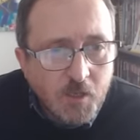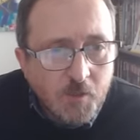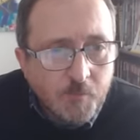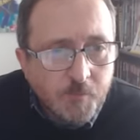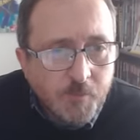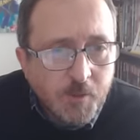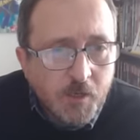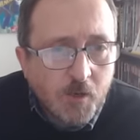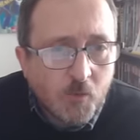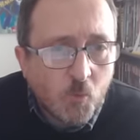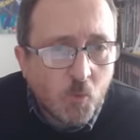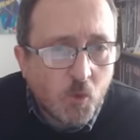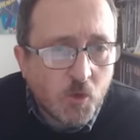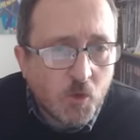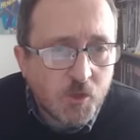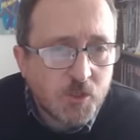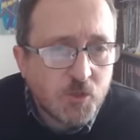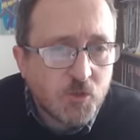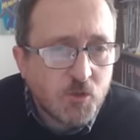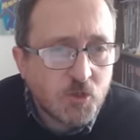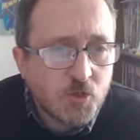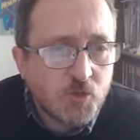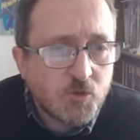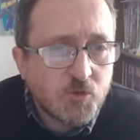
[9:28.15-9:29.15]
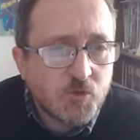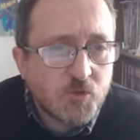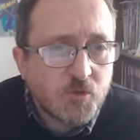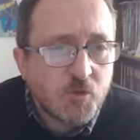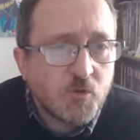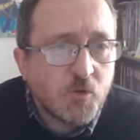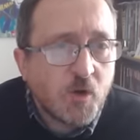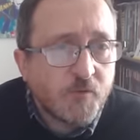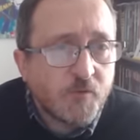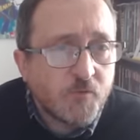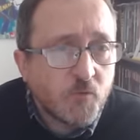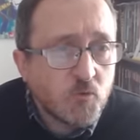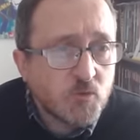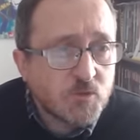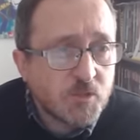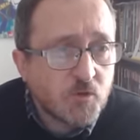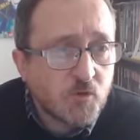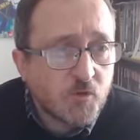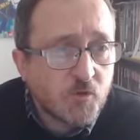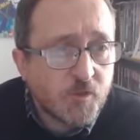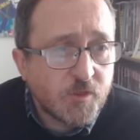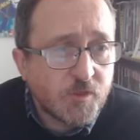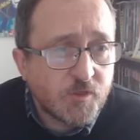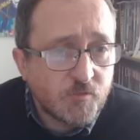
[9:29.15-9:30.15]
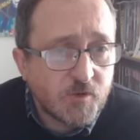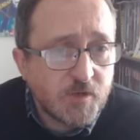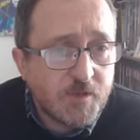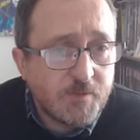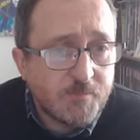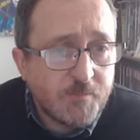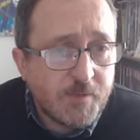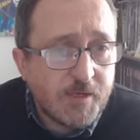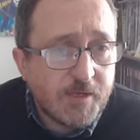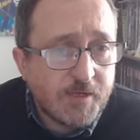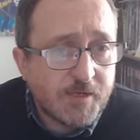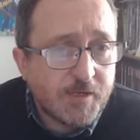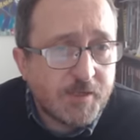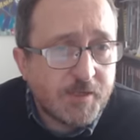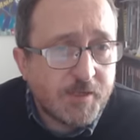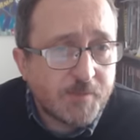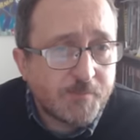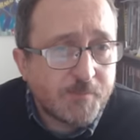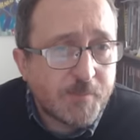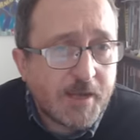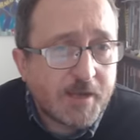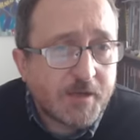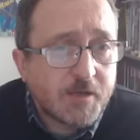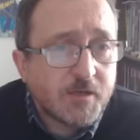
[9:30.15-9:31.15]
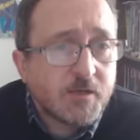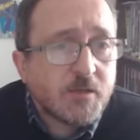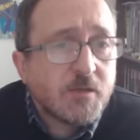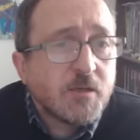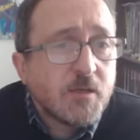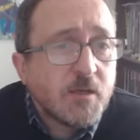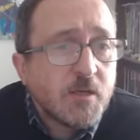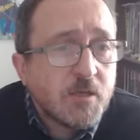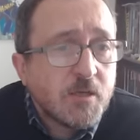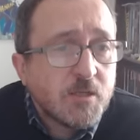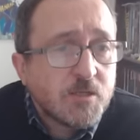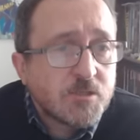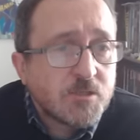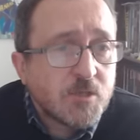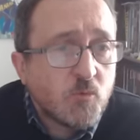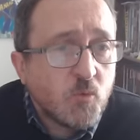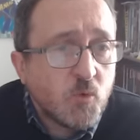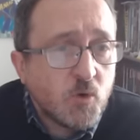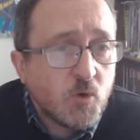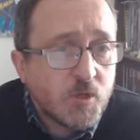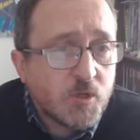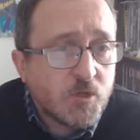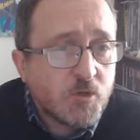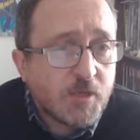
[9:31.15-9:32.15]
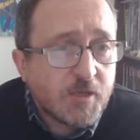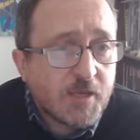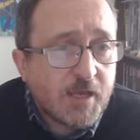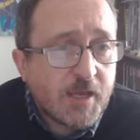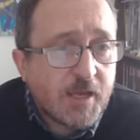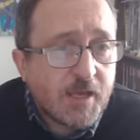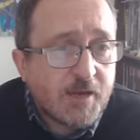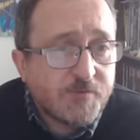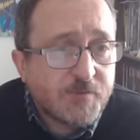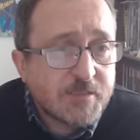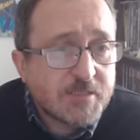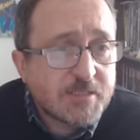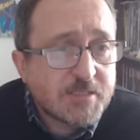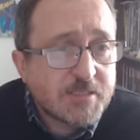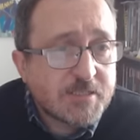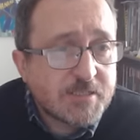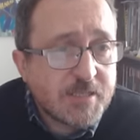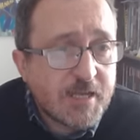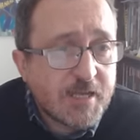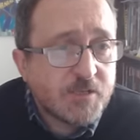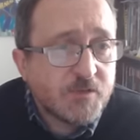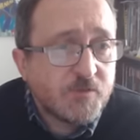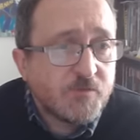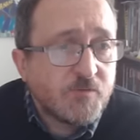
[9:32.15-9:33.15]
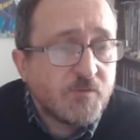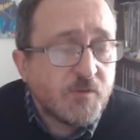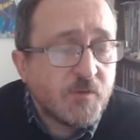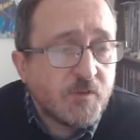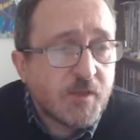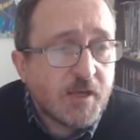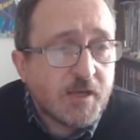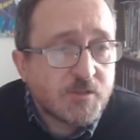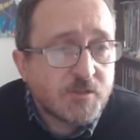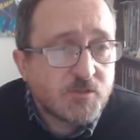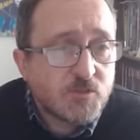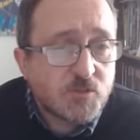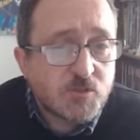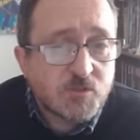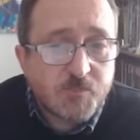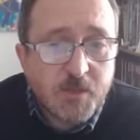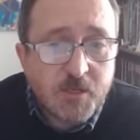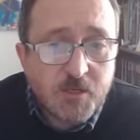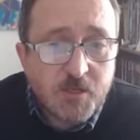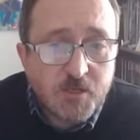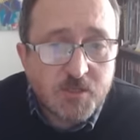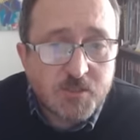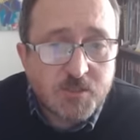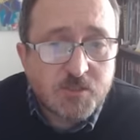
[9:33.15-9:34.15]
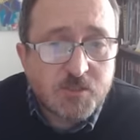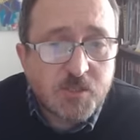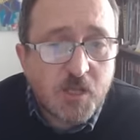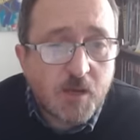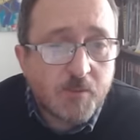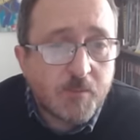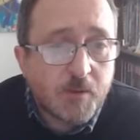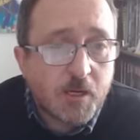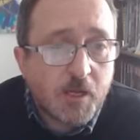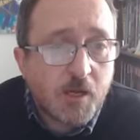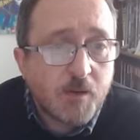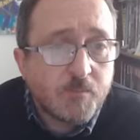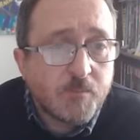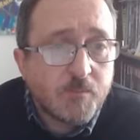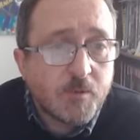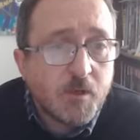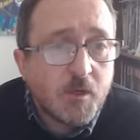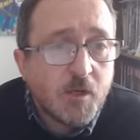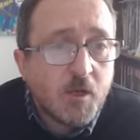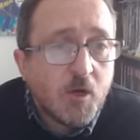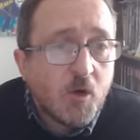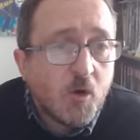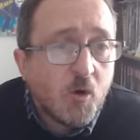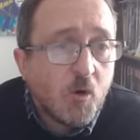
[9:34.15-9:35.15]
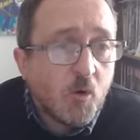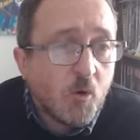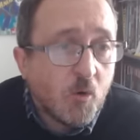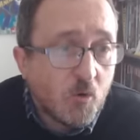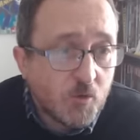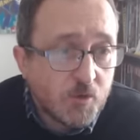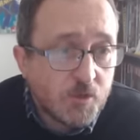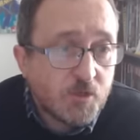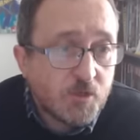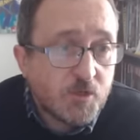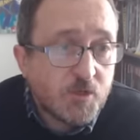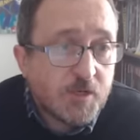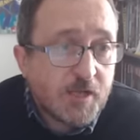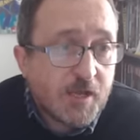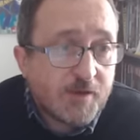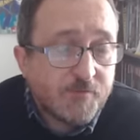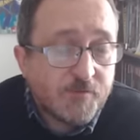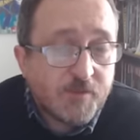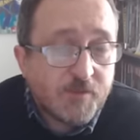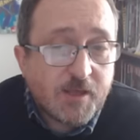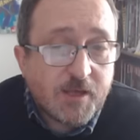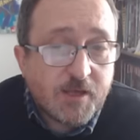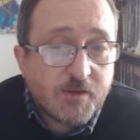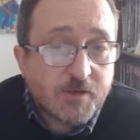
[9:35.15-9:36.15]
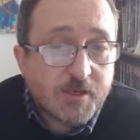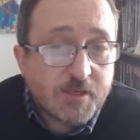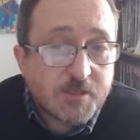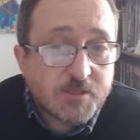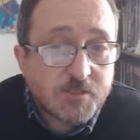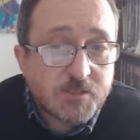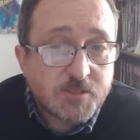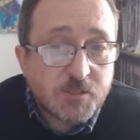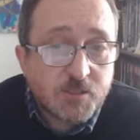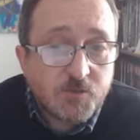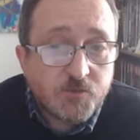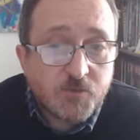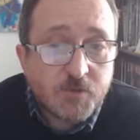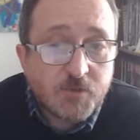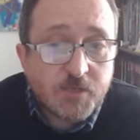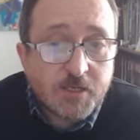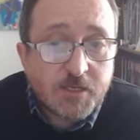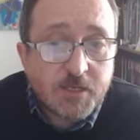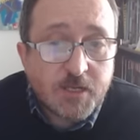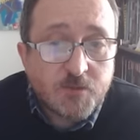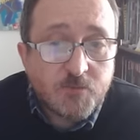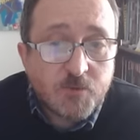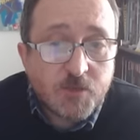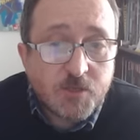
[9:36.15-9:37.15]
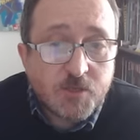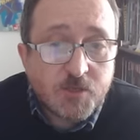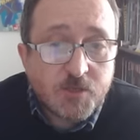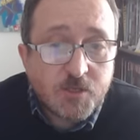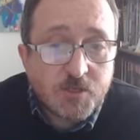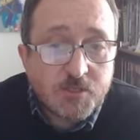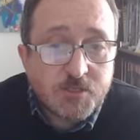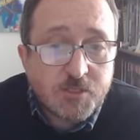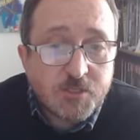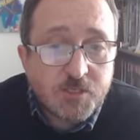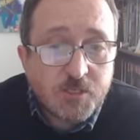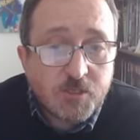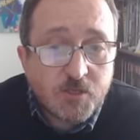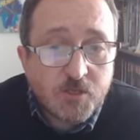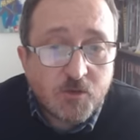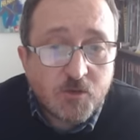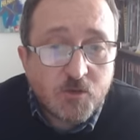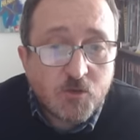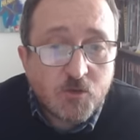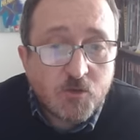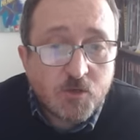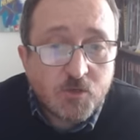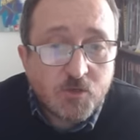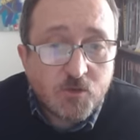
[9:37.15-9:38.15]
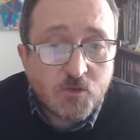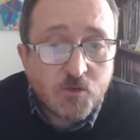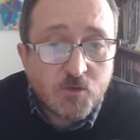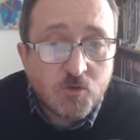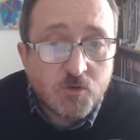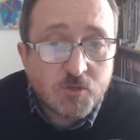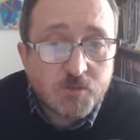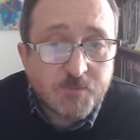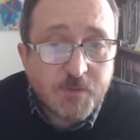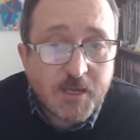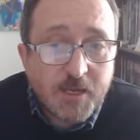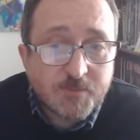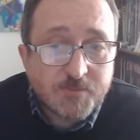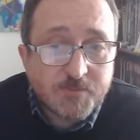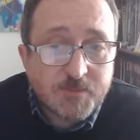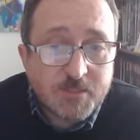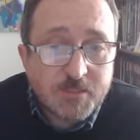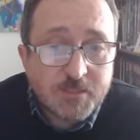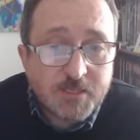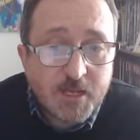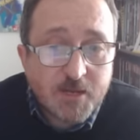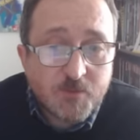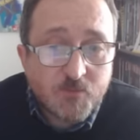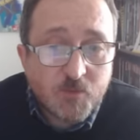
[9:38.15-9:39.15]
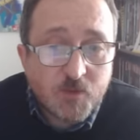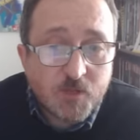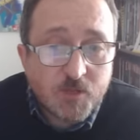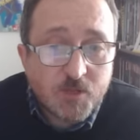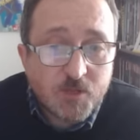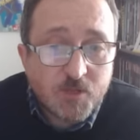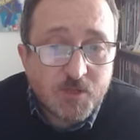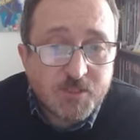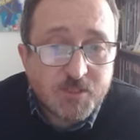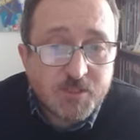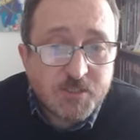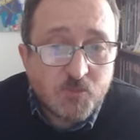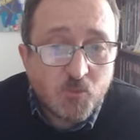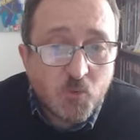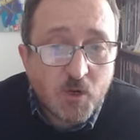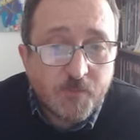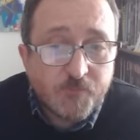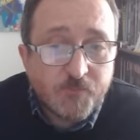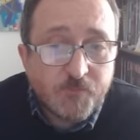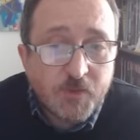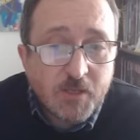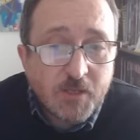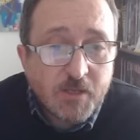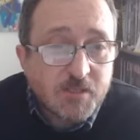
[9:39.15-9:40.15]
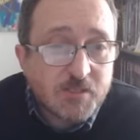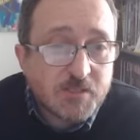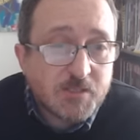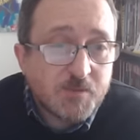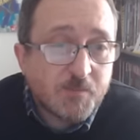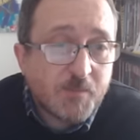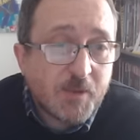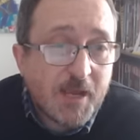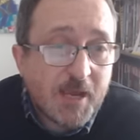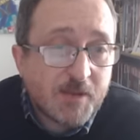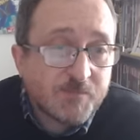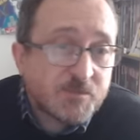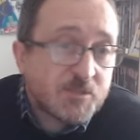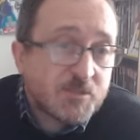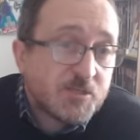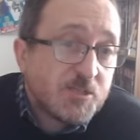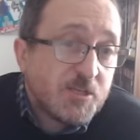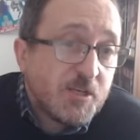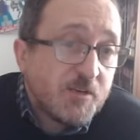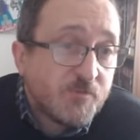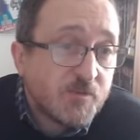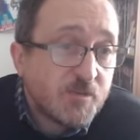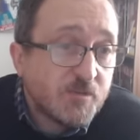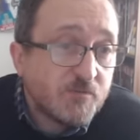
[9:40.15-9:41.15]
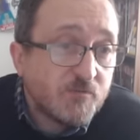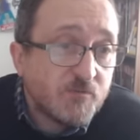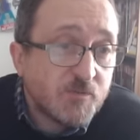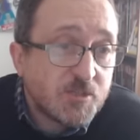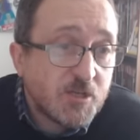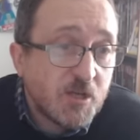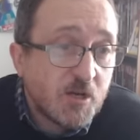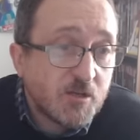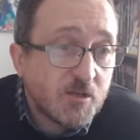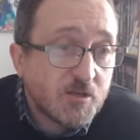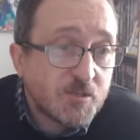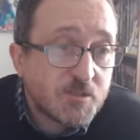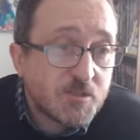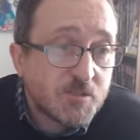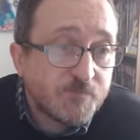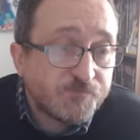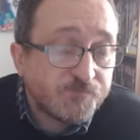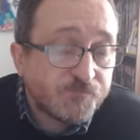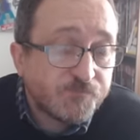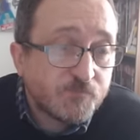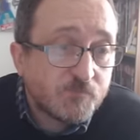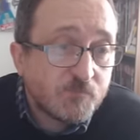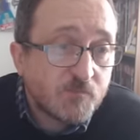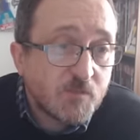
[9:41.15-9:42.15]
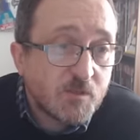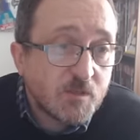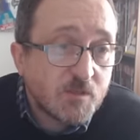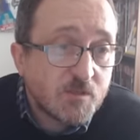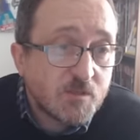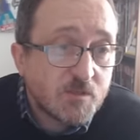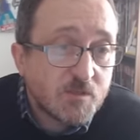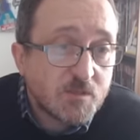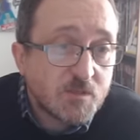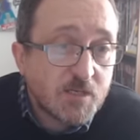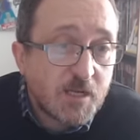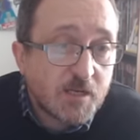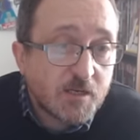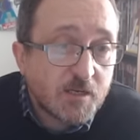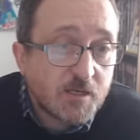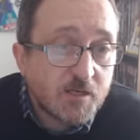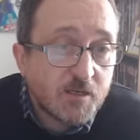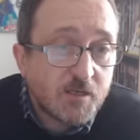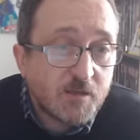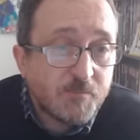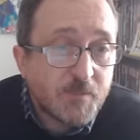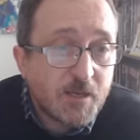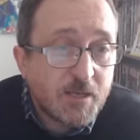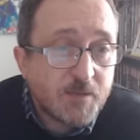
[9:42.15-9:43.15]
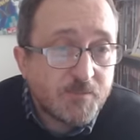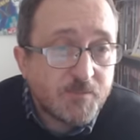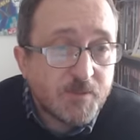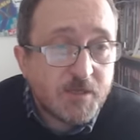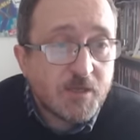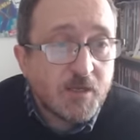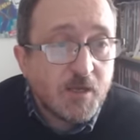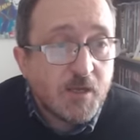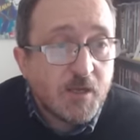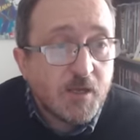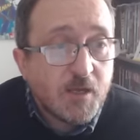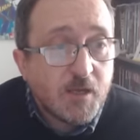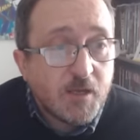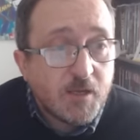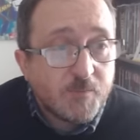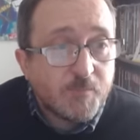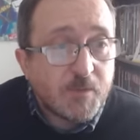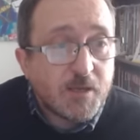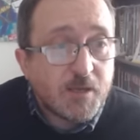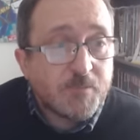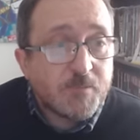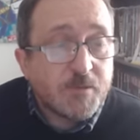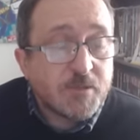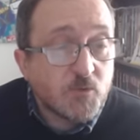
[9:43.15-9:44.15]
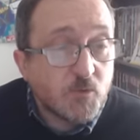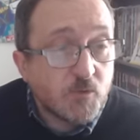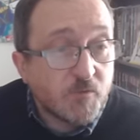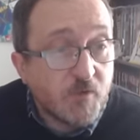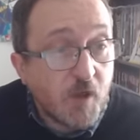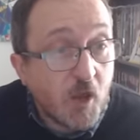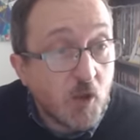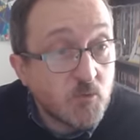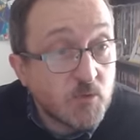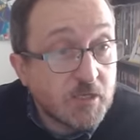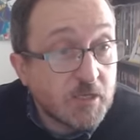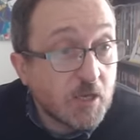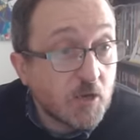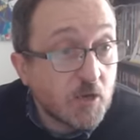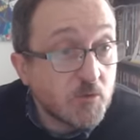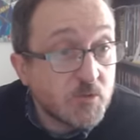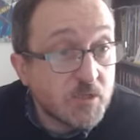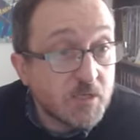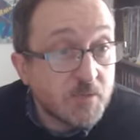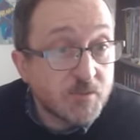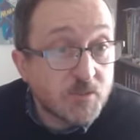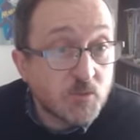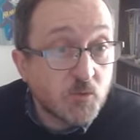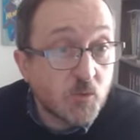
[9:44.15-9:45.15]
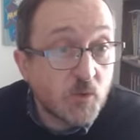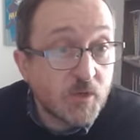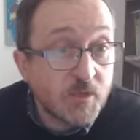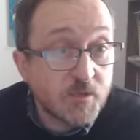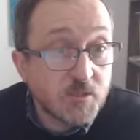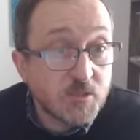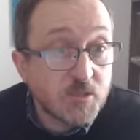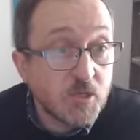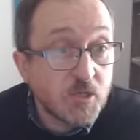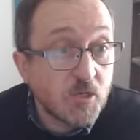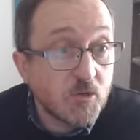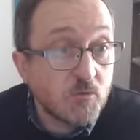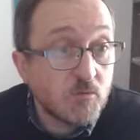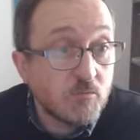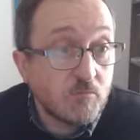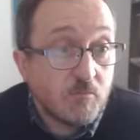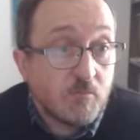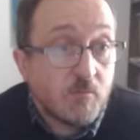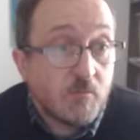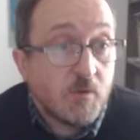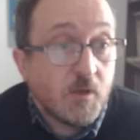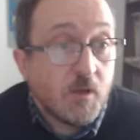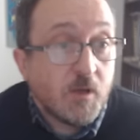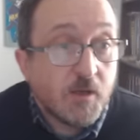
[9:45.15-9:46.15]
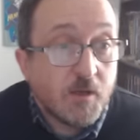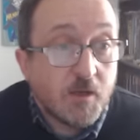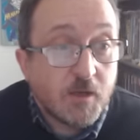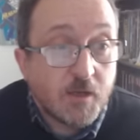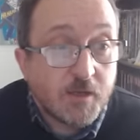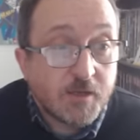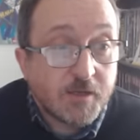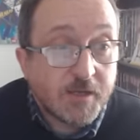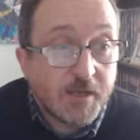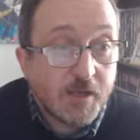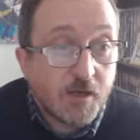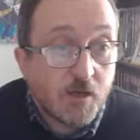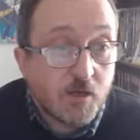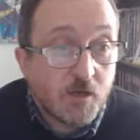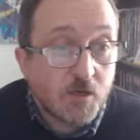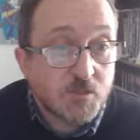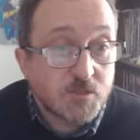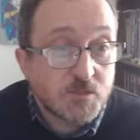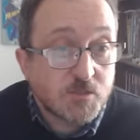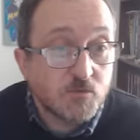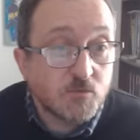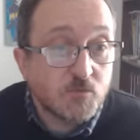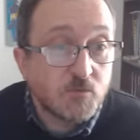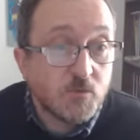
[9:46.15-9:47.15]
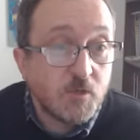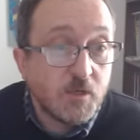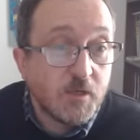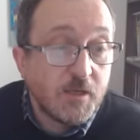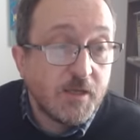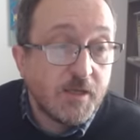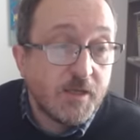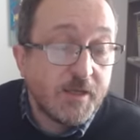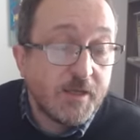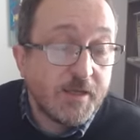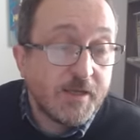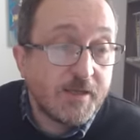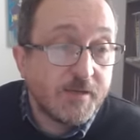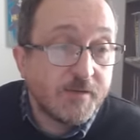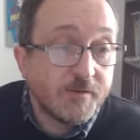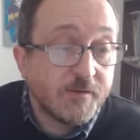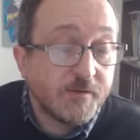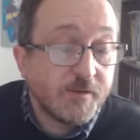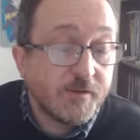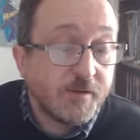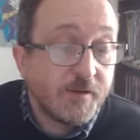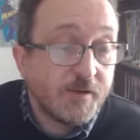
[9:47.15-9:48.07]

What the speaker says: But what you could do, I've also got 3 million in the bank. So what you can have instead of that Spurs double up, or you could have that against Luton in game week 30. You can look perhaps in game week 31 to perhaps shift Richarlison to Saka and maybe sort of hokey-hokey between the two and get Arsenal in